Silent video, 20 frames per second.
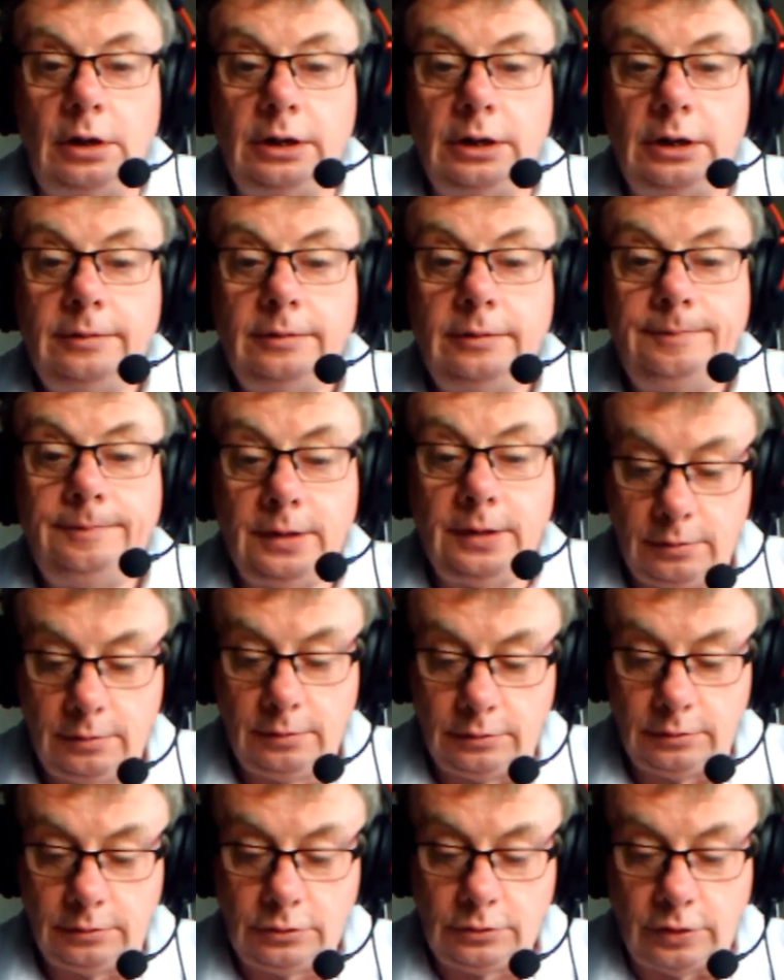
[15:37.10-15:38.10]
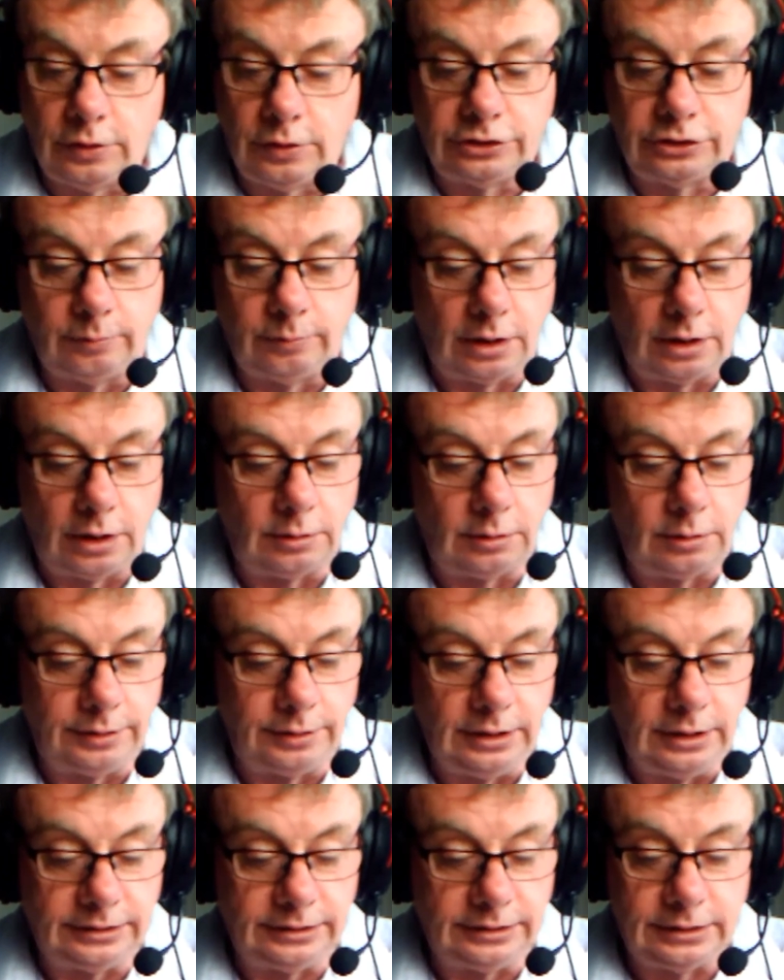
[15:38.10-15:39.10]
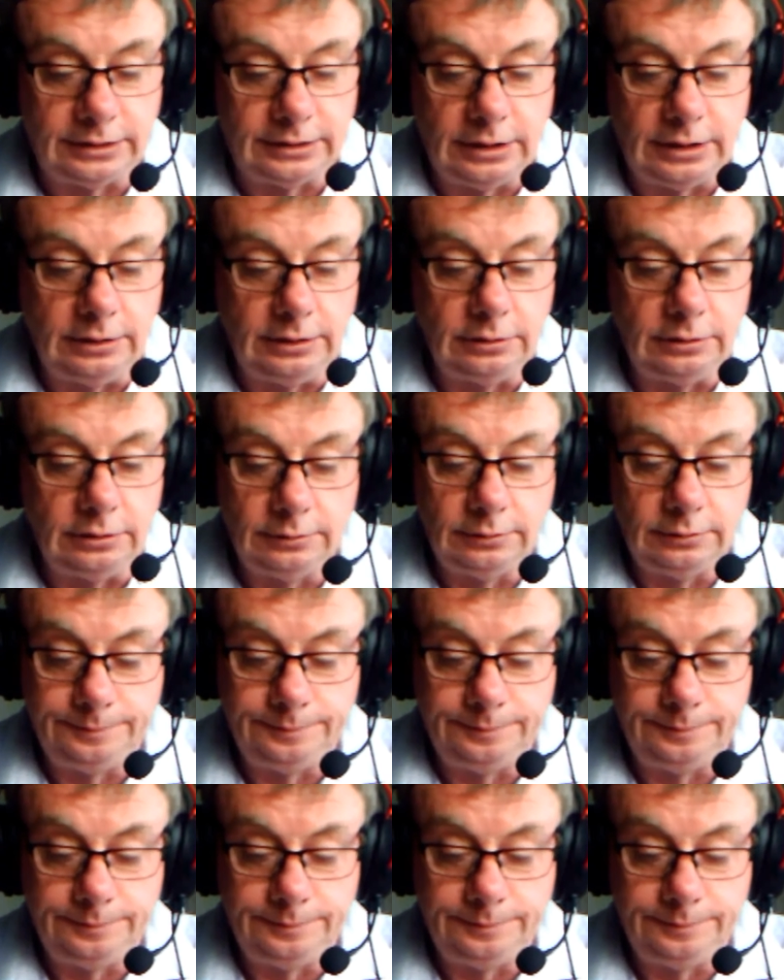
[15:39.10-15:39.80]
Right. There's a question mark about the aside.